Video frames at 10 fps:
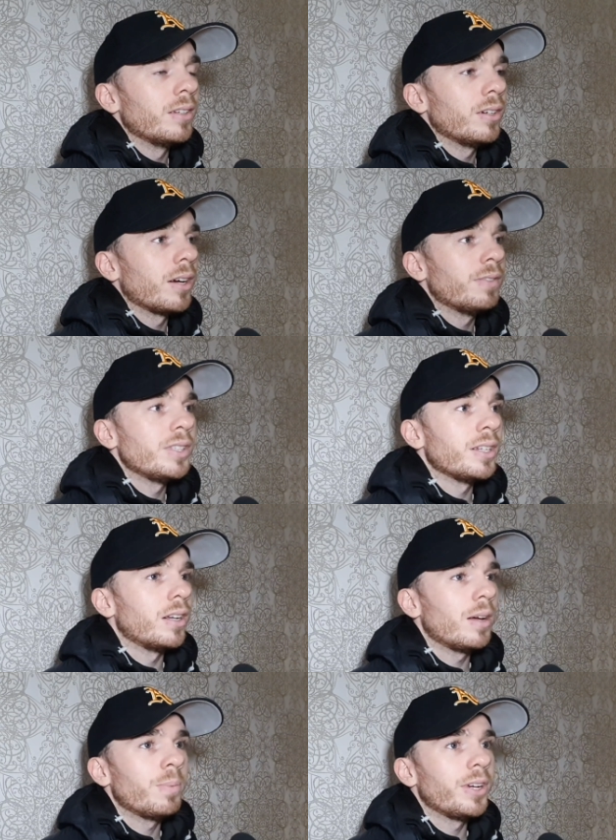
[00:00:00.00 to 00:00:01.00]
Look, I've seen a
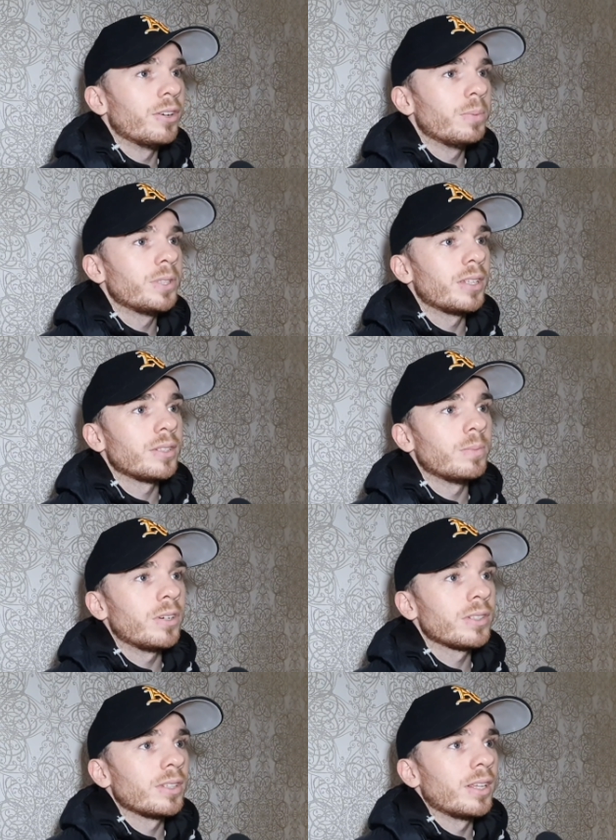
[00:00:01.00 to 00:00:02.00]
lot bigger upsets in
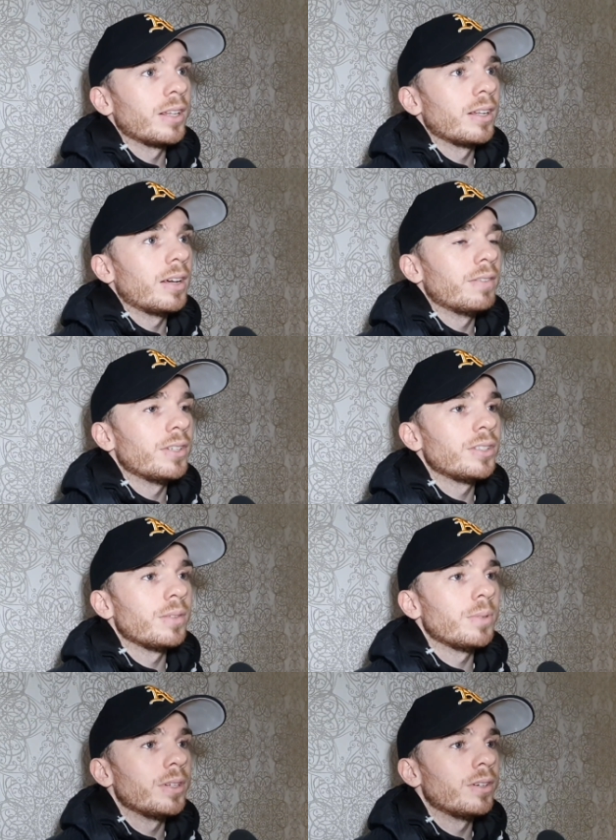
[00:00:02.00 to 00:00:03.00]
boxing than
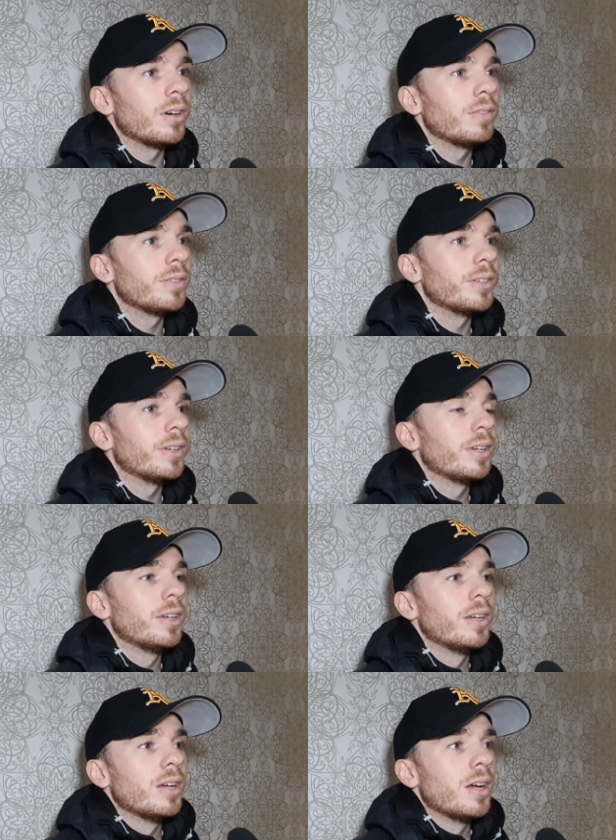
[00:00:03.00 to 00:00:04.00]
Avanesian beating Crawford.
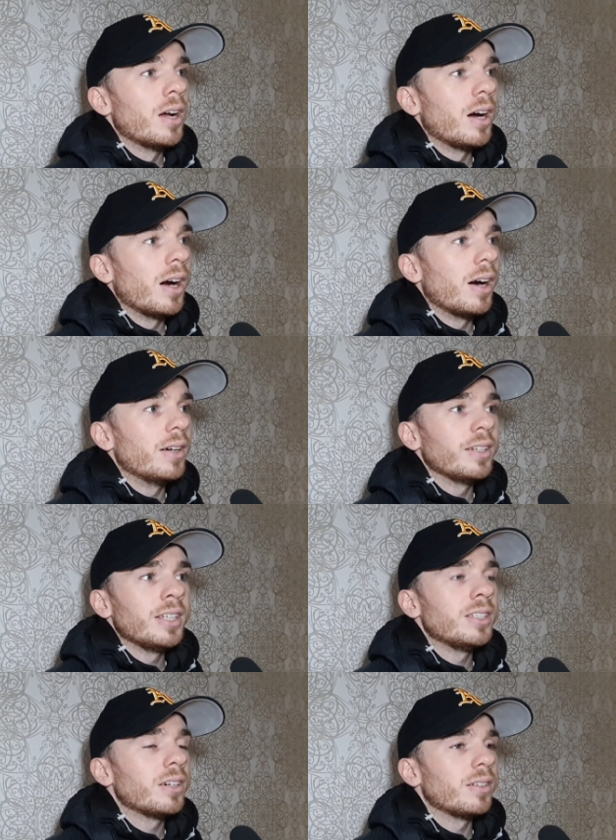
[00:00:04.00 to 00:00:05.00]

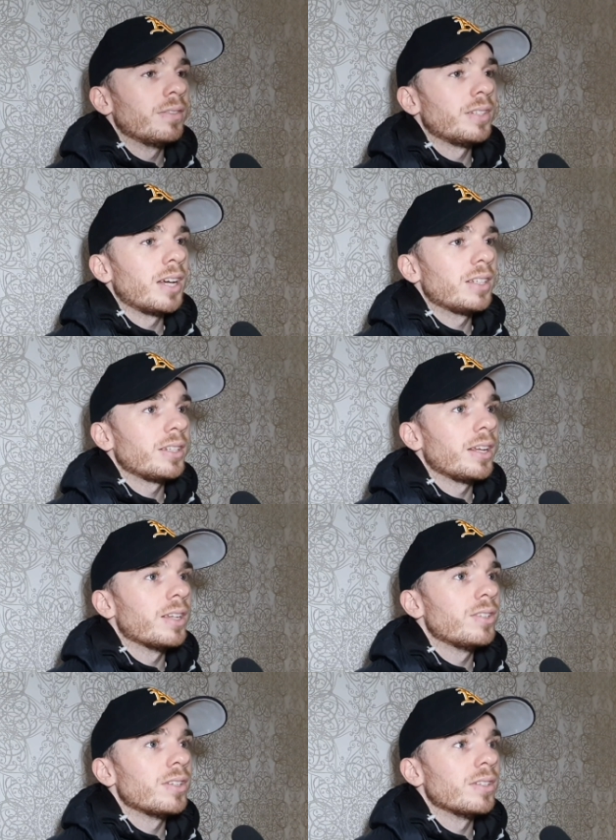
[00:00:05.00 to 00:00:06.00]
He's got a fantastic
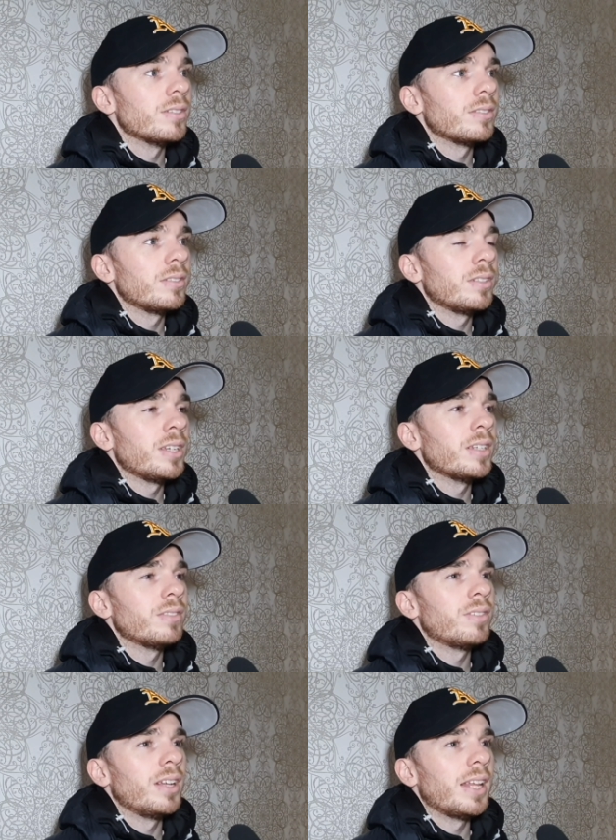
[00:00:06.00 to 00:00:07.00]
engine. He
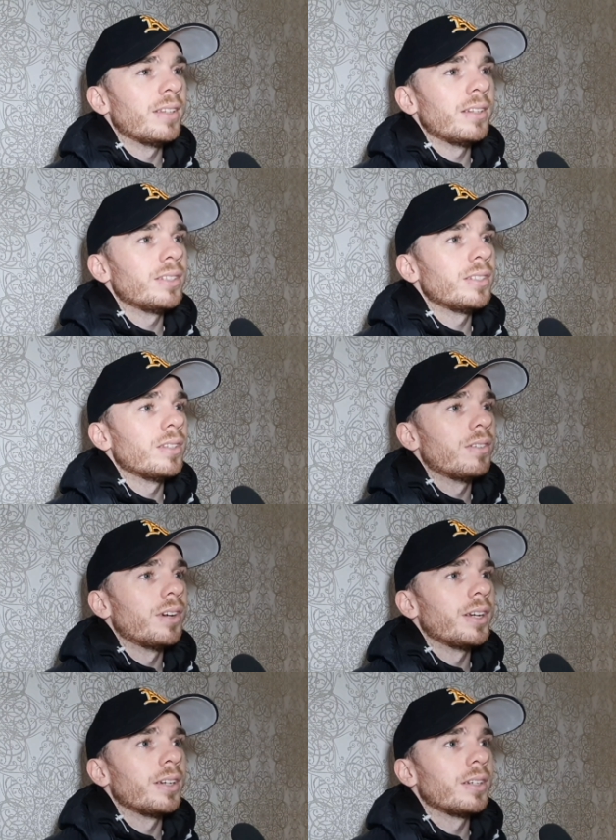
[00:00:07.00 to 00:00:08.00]
is relentless in the
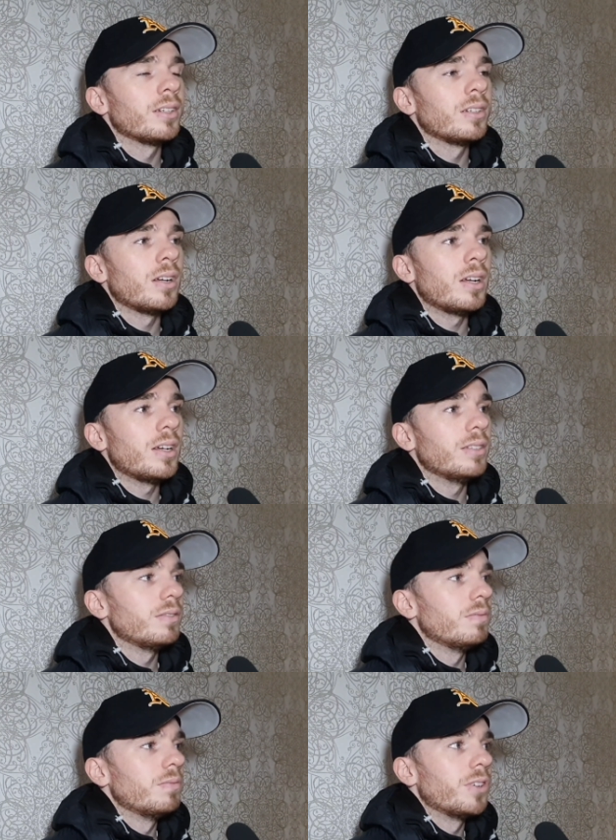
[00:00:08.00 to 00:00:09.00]
ring.
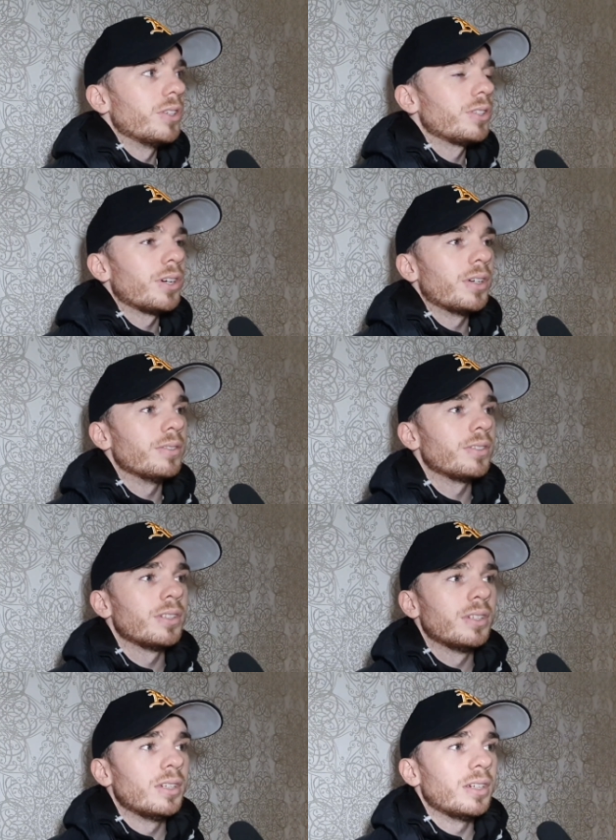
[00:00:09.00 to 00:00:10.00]
First round
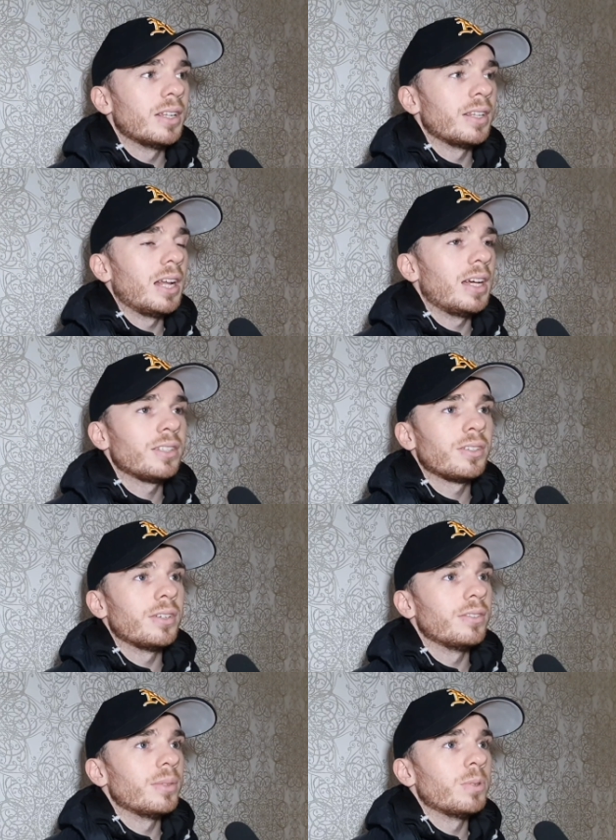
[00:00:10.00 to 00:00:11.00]
and the last
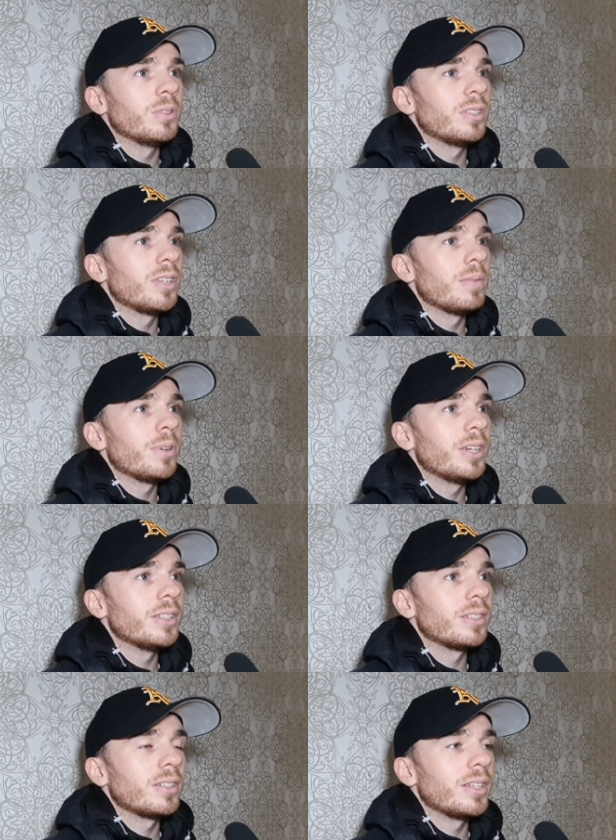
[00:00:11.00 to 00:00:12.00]
round, they're both the same
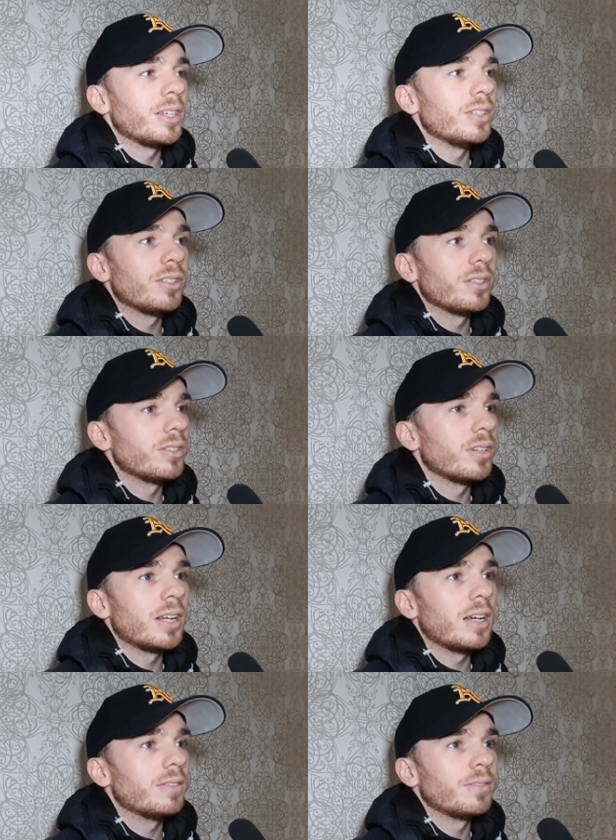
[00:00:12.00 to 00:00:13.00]
pace. Like, he just does
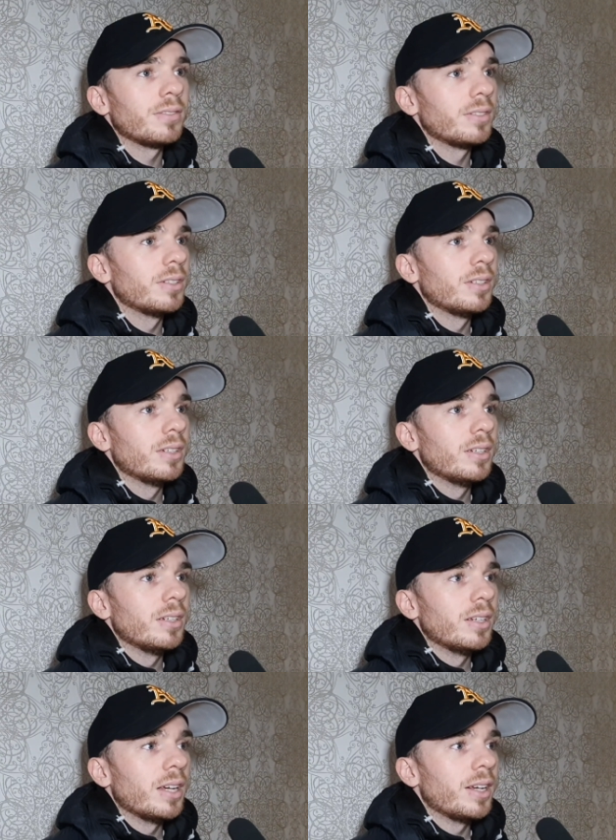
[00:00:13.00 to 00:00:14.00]
not have
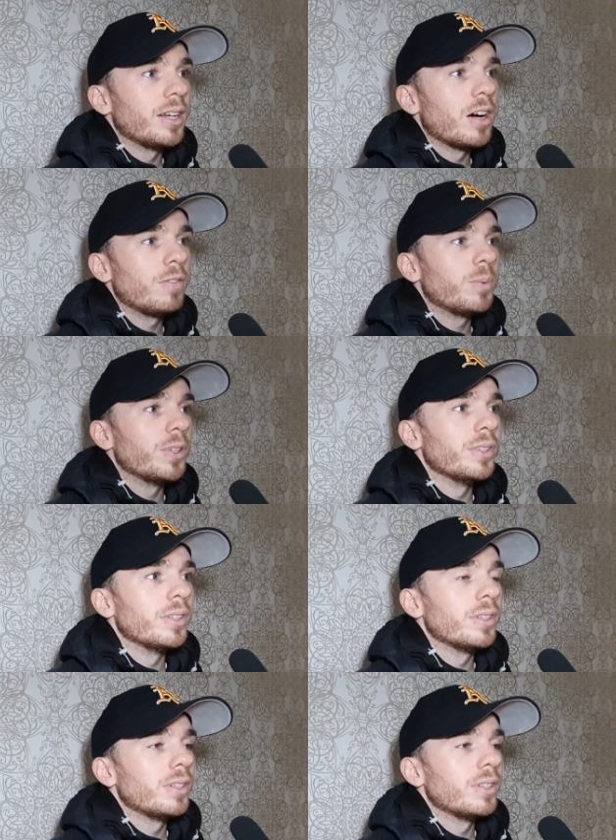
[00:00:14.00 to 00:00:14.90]
any off button.